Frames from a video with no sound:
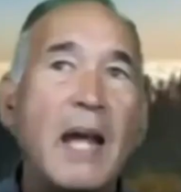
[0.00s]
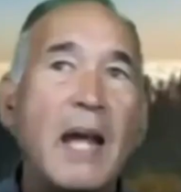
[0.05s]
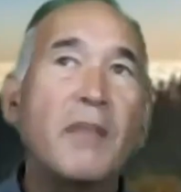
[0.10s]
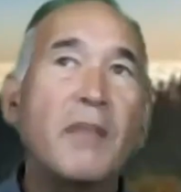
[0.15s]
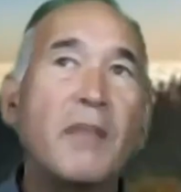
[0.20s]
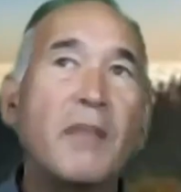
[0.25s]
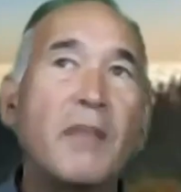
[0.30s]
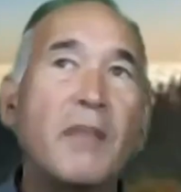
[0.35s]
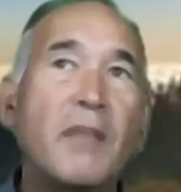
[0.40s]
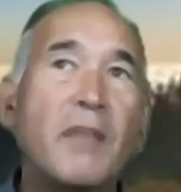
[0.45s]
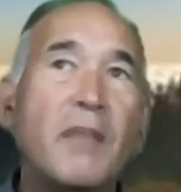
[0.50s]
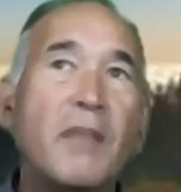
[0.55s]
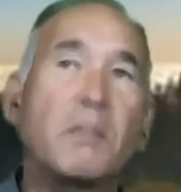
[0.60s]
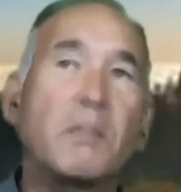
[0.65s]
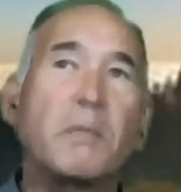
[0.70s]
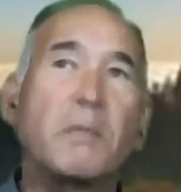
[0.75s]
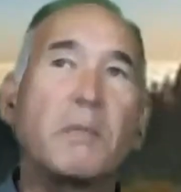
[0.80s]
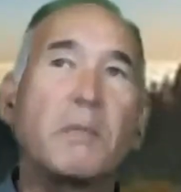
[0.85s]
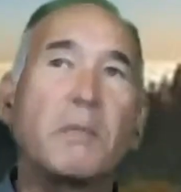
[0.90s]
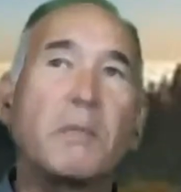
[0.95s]
thing is,
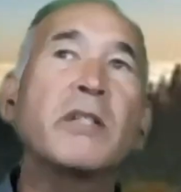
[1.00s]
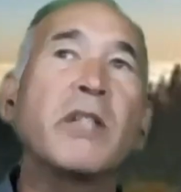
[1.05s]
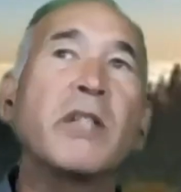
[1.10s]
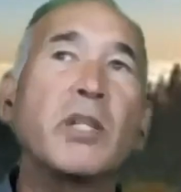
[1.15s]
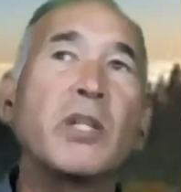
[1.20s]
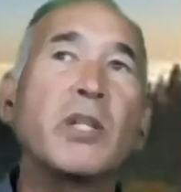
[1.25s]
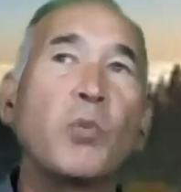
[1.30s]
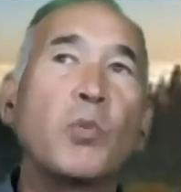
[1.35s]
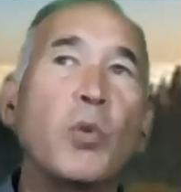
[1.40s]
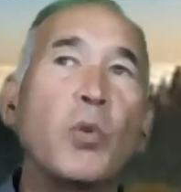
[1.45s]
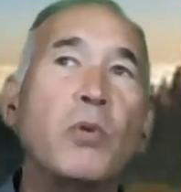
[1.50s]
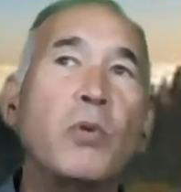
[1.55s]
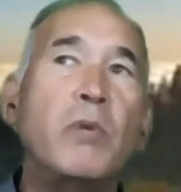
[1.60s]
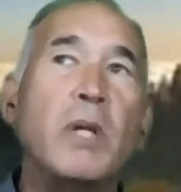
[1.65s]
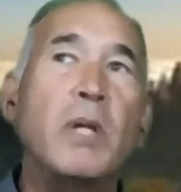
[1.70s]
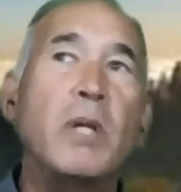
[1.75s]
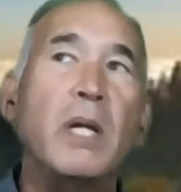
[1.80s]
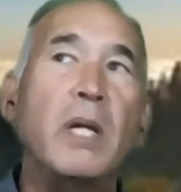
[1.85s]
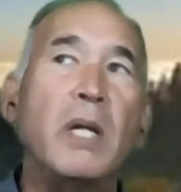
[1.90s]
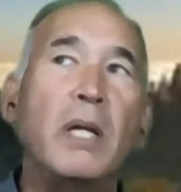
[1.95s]
because of this
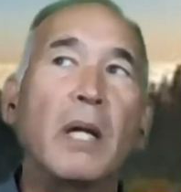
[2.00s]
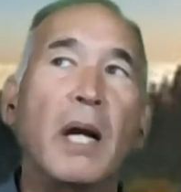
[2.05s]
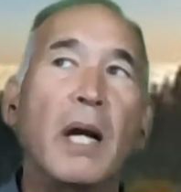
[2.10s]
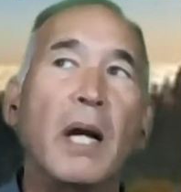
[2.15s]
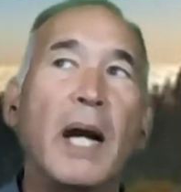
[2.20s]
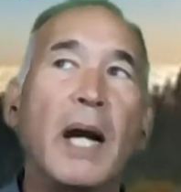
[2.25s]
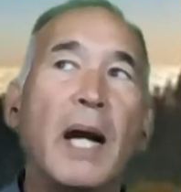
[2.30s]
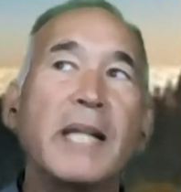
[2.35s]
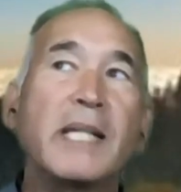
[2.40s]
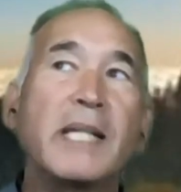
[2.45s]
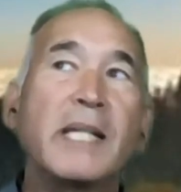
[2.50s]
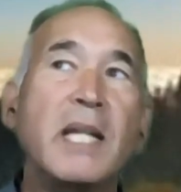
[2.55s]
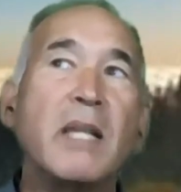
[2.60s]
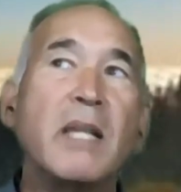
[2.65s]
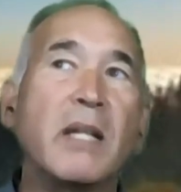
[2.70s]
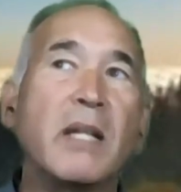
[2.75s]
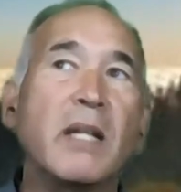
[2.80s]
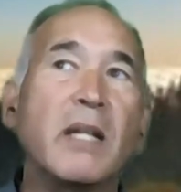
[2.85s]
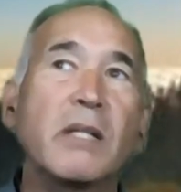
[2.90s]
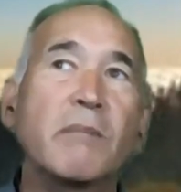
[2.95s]
wounding, and I see
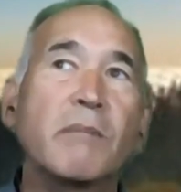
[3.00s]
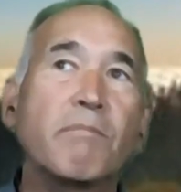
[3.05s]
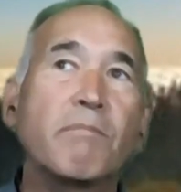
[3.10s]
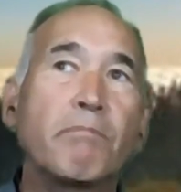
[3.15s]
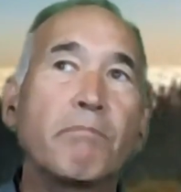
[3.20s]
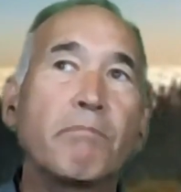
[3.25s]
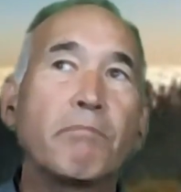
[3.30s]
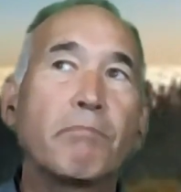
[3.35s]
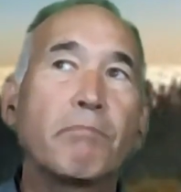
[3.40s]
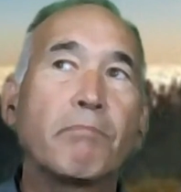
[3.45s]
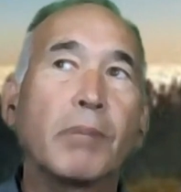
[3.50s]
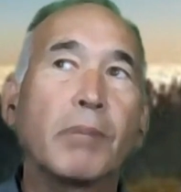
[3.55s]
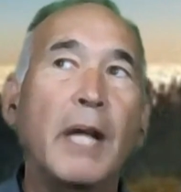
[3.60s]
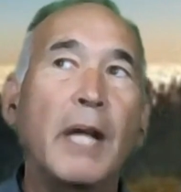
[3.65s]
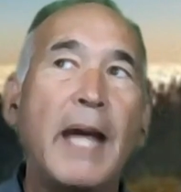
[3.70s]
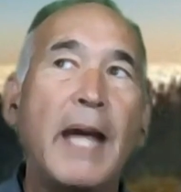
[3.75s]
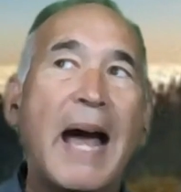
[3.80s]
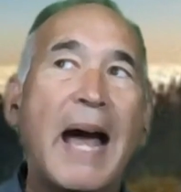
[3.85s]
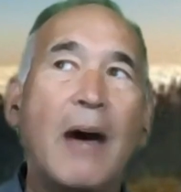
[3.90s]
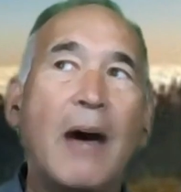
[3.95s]
this play
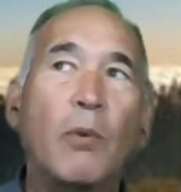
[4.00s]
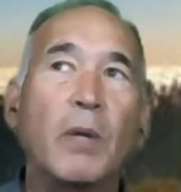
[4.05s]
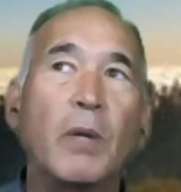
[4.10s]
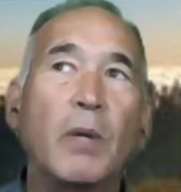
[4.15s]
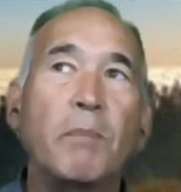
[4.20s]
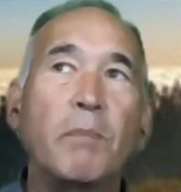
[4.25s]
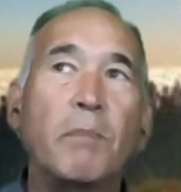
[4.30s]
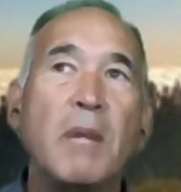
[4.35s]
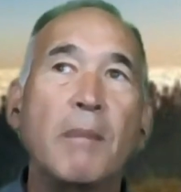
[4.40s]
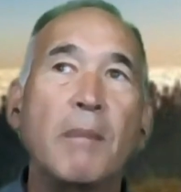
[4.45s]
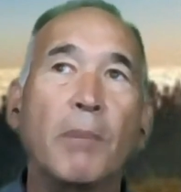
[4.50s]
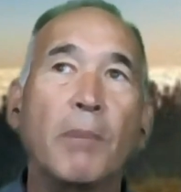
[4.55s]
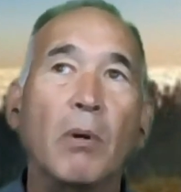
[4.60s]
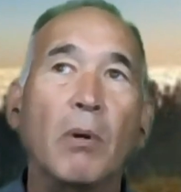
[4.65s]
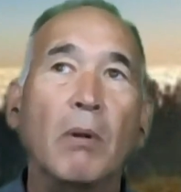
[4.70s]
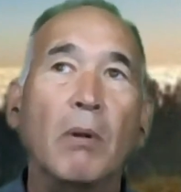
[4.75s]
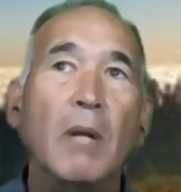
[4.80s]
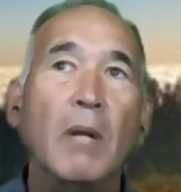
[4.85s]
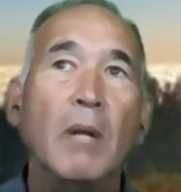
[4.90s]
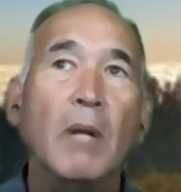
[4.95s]
out with
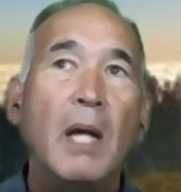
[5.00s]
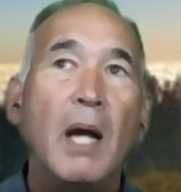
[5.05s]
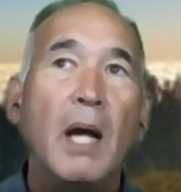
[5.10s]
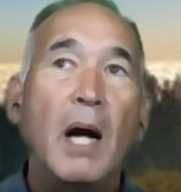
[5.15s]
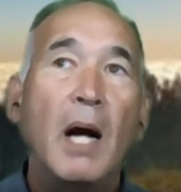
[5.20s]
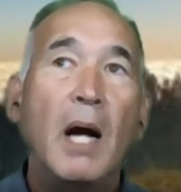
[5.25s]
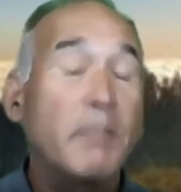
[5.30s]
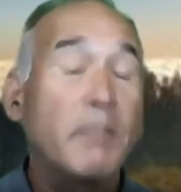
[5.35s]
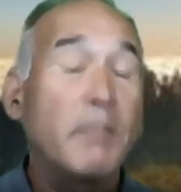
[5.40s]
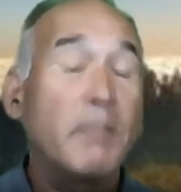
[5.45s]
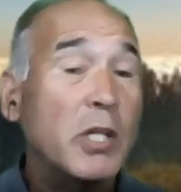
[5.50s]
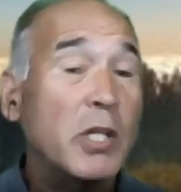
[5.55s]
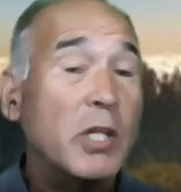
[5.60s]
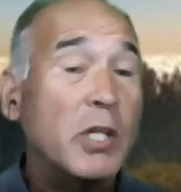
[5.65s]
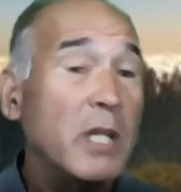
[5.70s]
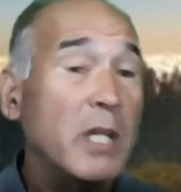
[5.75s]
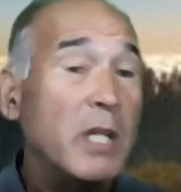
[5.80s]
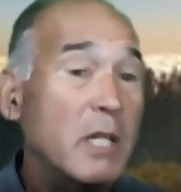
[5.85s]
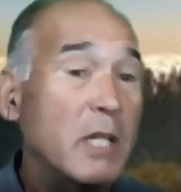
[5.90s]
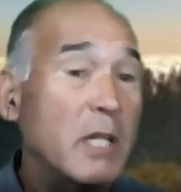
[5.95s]
people especially
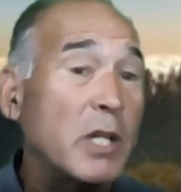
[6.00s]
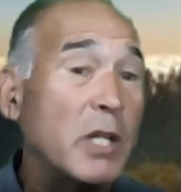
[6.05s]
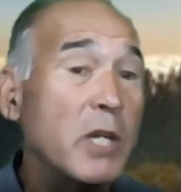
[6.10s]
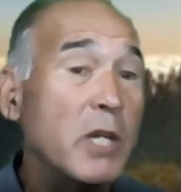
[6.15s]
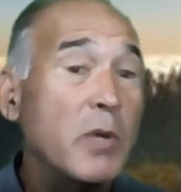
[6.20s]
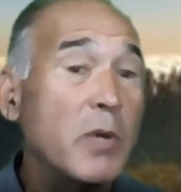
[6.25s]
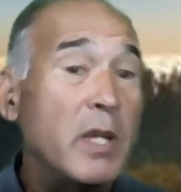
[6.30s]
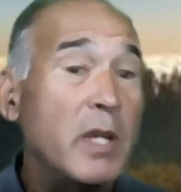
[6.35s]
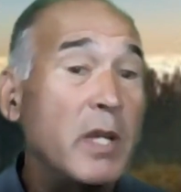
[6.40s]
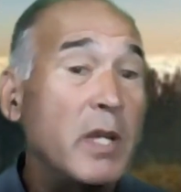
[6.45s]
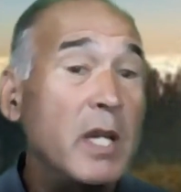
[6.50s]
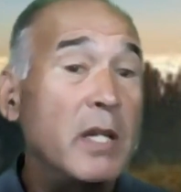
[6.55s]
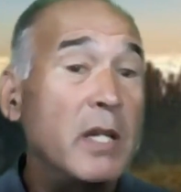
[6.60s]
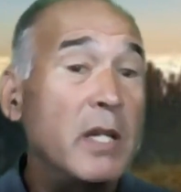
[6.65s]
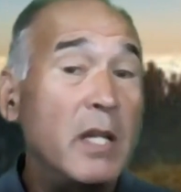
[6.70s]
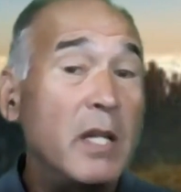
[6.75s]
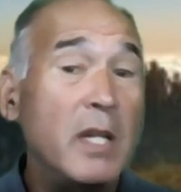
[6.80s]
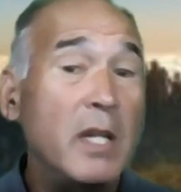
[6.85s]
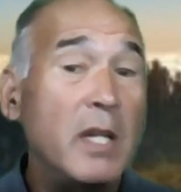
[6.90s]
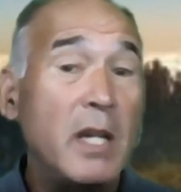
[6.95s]
especially with the in
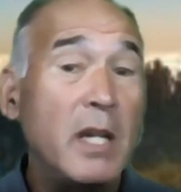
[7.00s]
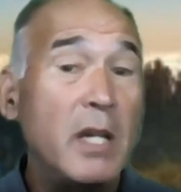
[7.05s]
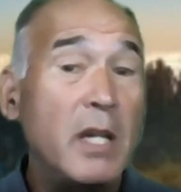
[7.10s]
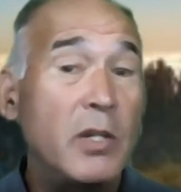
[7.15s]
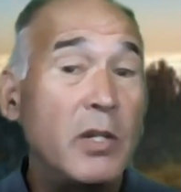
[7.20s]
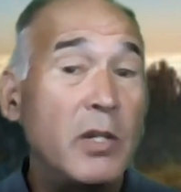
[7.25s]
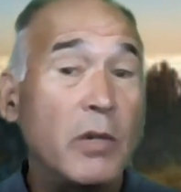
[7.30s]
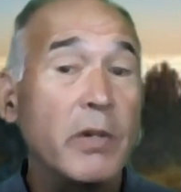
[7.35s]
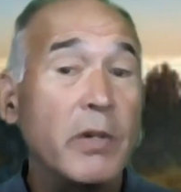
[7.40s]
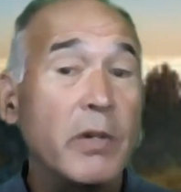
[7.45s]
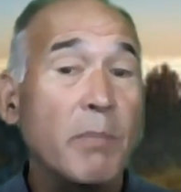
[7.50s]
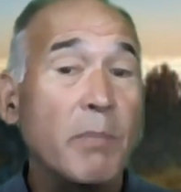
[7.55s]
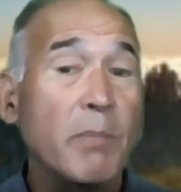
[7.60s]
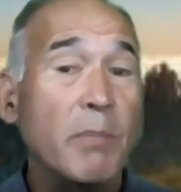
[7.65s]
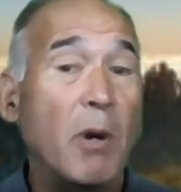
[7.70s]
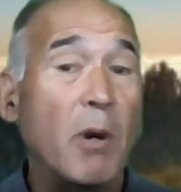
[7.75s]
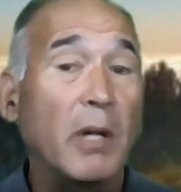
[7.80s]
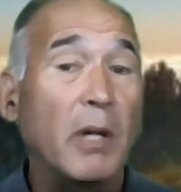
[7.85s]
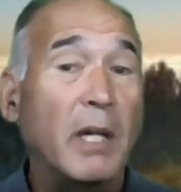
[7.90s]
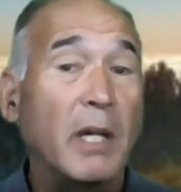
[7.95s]
in the endurance
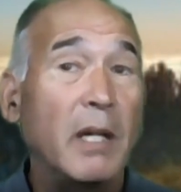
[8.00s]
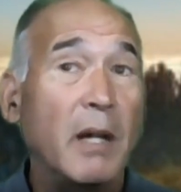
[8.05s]
market.